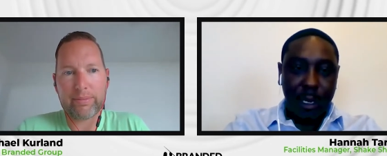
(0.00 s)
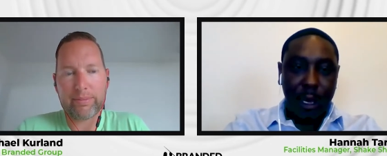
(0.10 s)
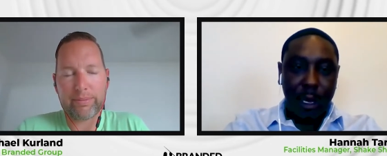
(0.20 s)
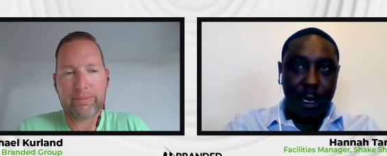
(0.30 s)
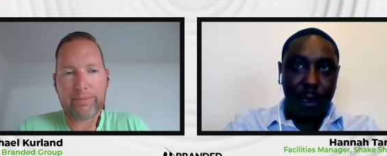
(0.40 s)

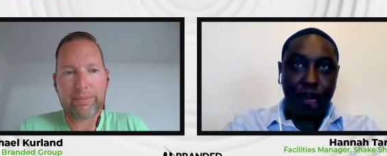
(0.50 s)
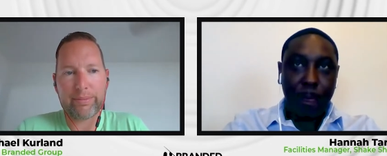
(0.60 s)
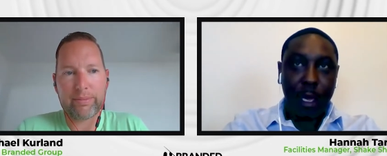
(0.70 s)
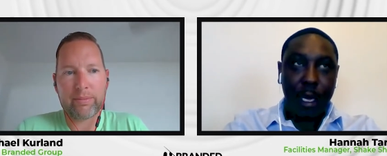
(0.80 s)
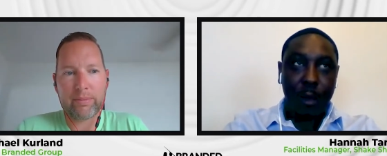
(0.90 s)

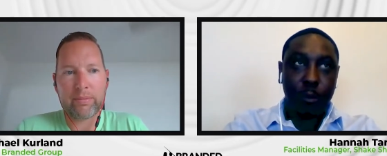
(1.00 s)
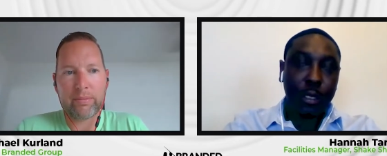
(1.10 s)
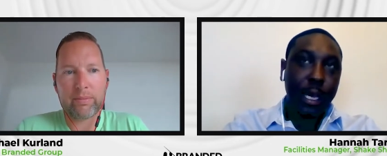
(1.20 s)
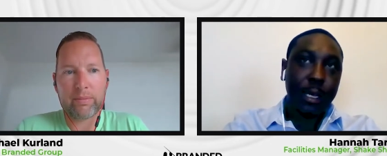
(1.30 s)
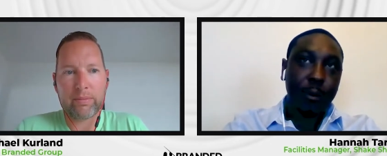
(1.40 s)
Speaker 1: and
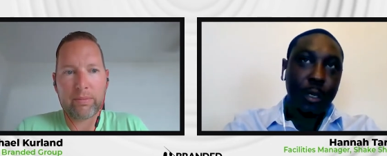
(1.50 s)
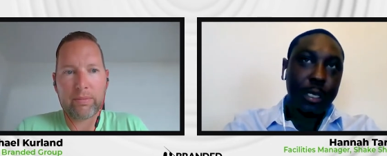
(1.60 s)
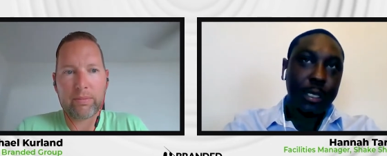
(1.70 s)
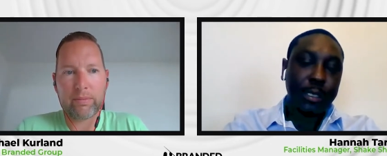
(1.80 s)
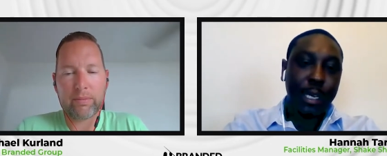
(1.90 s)
what
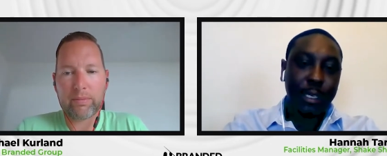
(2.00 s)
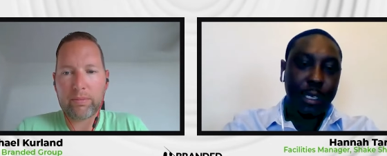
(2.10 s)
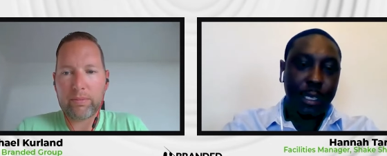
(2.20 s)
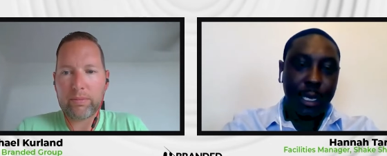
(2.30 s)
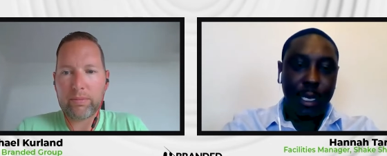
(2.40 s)
does that
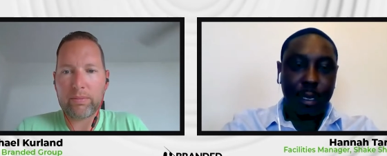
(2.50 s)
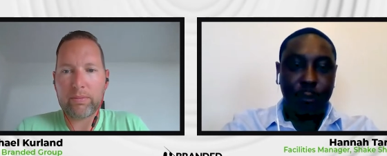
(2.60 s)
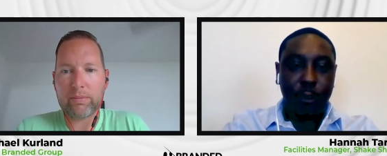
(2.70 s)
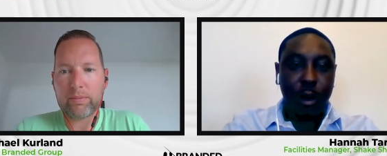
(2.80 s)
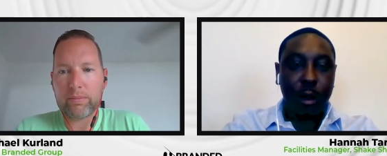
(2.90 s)
look like
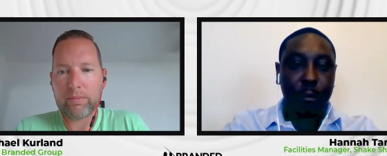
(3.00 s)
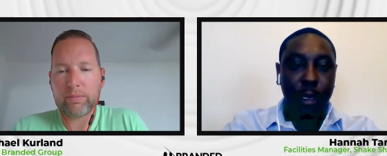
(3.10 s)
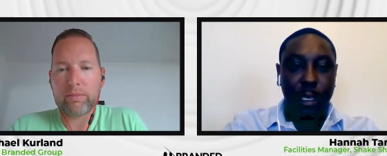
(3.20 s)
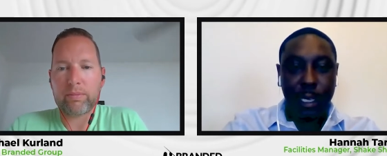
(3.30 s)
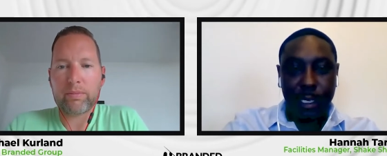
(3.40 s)
for
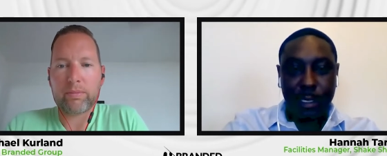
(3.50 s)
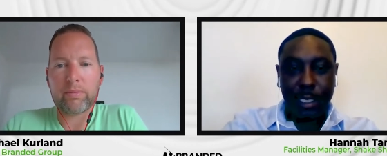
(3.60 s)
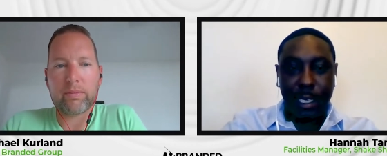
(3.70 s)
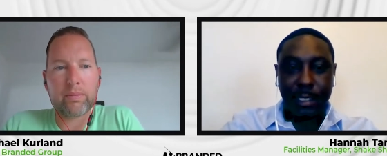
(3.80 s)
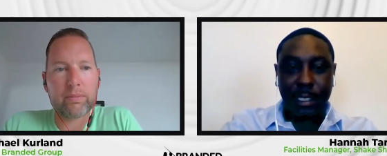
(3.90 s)
my kids
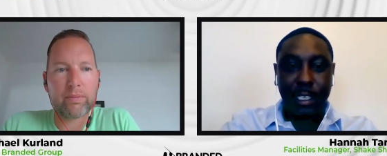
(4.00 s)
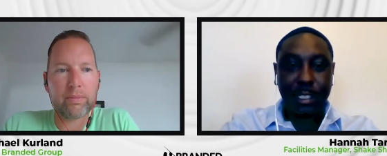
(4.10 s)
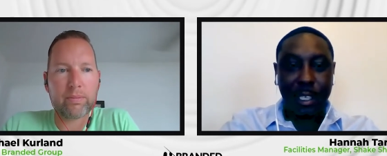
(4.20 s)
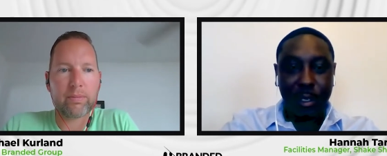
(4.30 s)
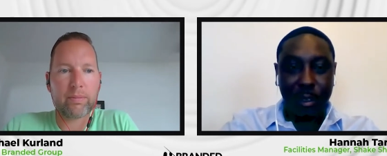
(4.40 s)
as they
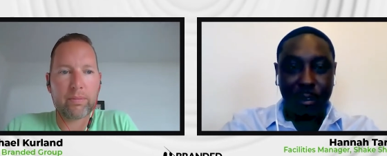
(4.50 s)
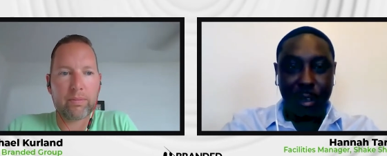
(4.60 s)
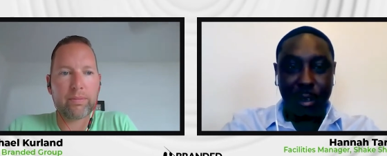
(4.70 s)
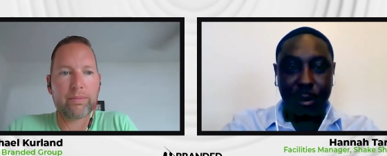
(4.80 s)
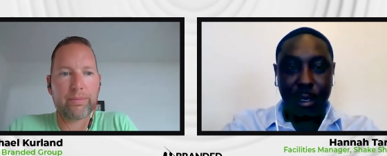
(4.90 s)
continue to
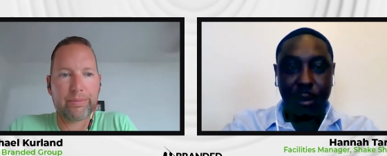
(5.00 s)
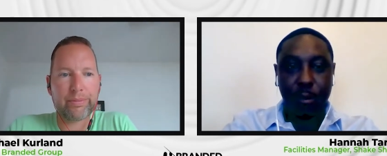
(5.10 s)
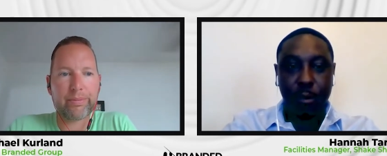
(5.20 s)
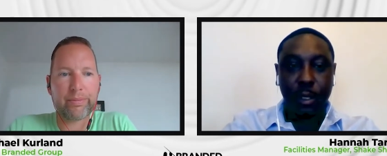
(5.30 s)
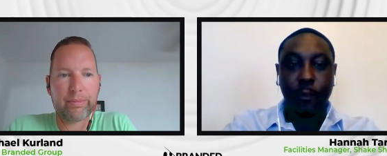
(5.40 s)
grow, and
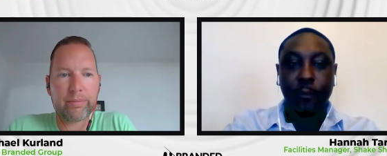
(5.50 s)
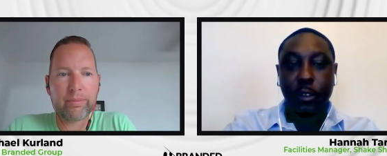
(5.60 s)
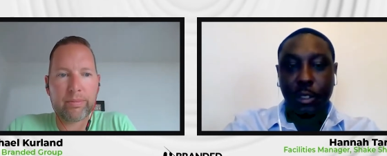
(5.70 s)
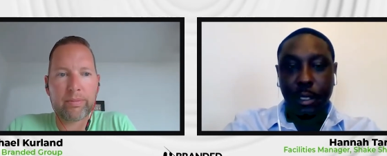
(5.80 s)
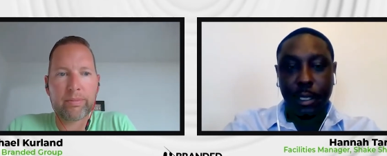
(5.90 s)
what the
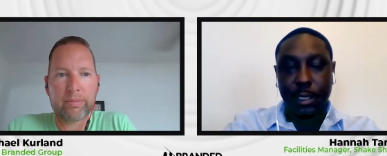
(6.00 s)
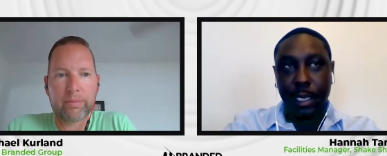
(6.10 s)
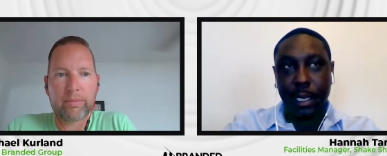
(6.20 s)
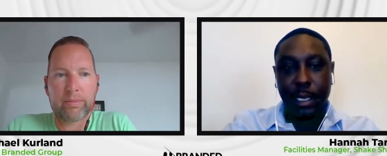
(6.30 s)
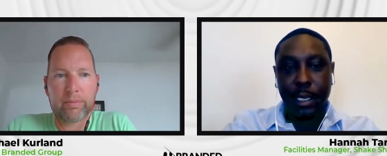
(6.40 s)
future looks
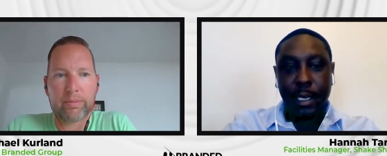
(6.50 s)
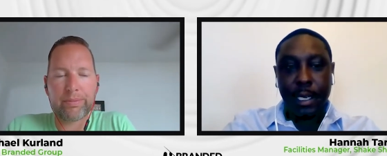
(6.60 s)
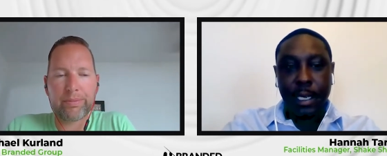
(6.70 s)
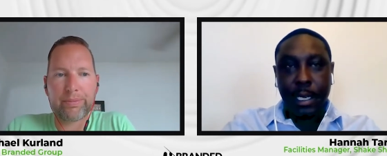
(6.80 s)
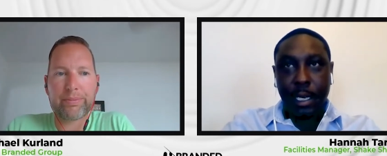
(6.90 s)
like.
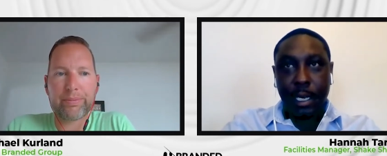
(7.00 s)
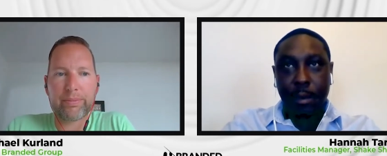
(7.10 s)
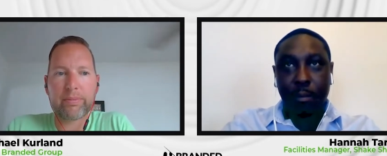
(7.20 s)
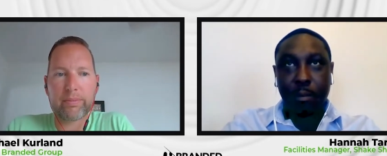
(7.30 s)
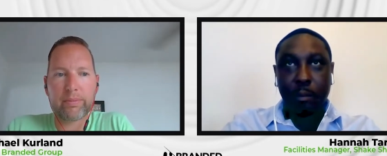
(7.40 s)

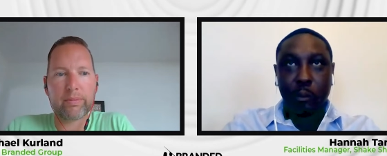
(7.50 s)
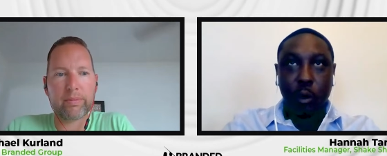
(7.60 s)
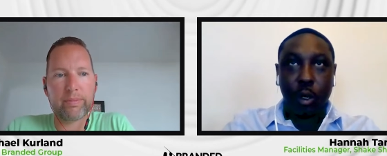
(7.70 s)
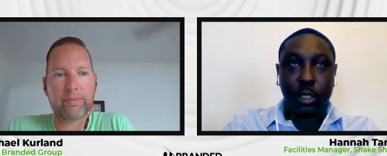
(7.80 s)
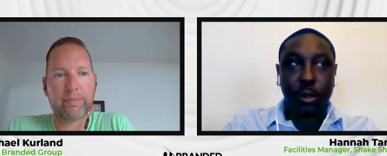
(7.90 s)

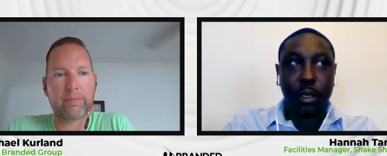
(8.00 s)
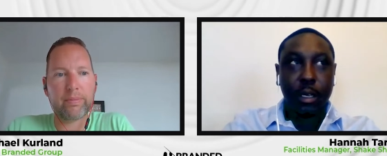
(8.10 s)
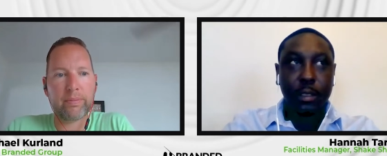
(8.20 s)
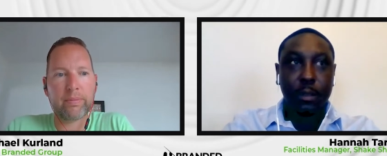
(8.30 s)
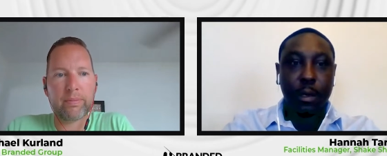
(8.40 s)
Also
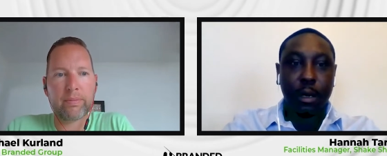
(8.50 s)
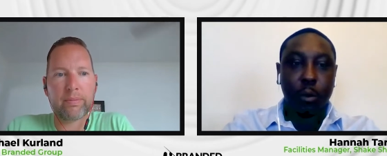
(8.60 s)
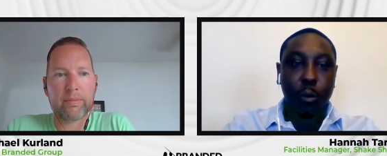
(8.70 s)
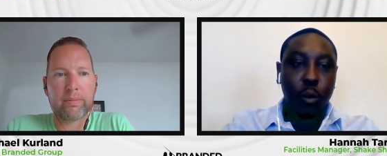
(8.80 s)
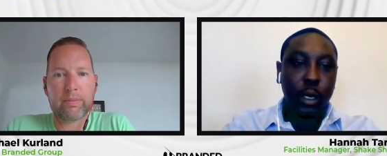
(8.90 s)
curious
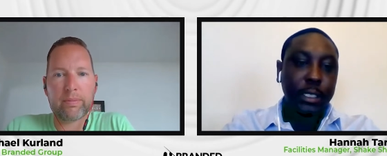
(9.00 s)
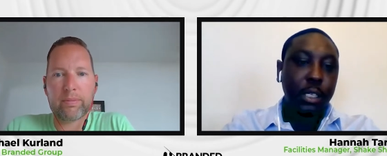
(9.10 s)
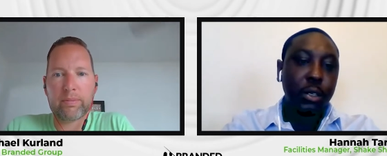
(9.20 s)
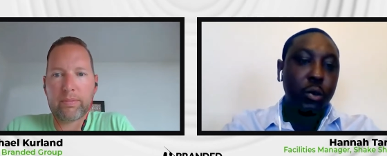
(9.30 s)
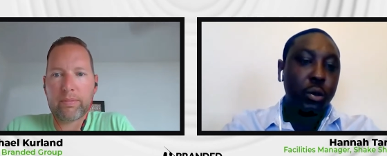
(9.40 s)
about what is
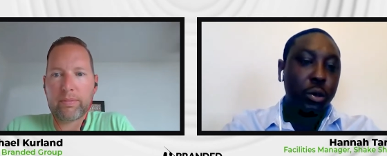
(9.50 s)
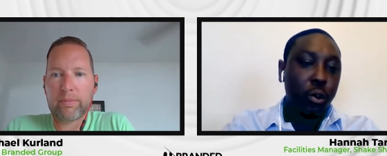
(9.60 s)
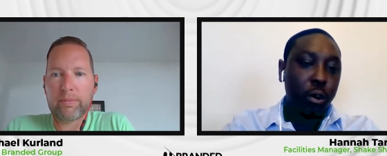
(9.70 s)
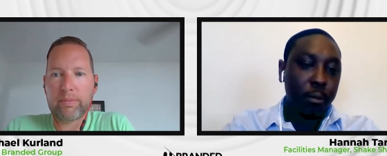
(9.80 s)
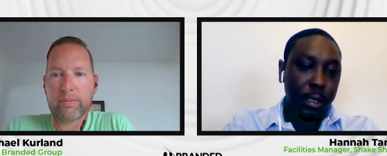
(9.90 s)
the new
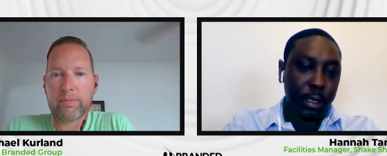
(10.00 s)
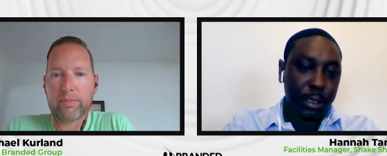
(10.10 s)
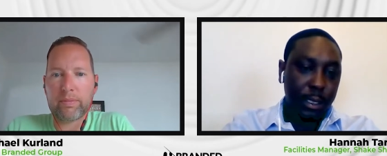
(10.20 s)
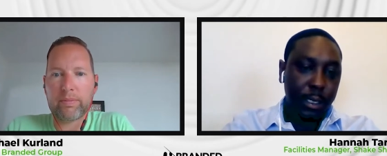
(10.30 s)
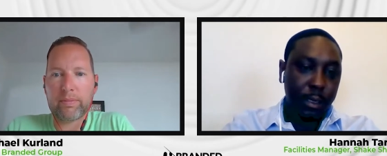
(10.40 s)
norm
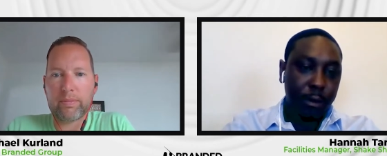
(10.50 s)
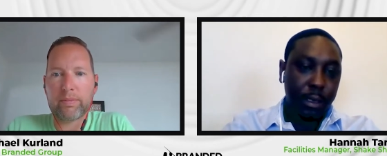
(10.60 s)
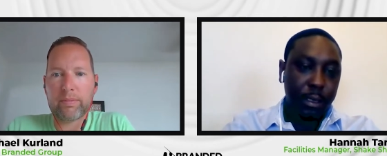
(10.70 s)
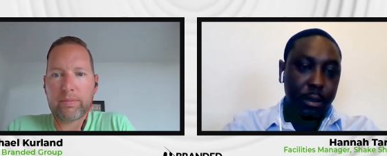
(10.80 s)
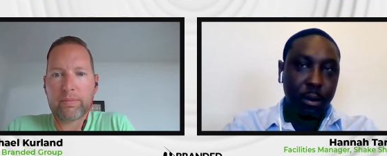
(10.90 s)
looks like,
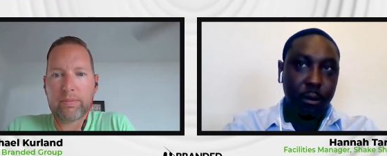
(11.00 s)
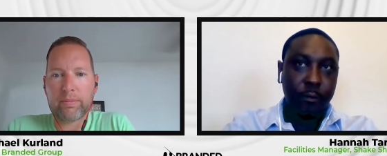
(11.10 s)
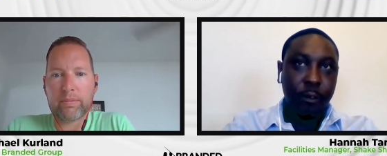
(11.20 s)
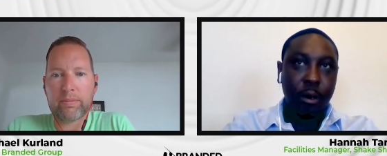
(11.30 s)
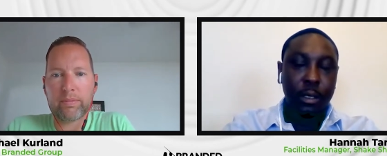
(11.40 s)
right? So
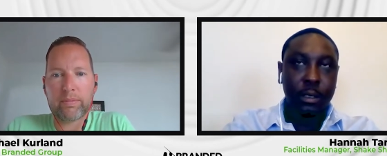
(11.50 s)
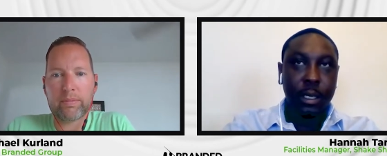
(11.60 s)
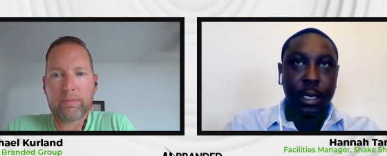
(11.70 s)
far as,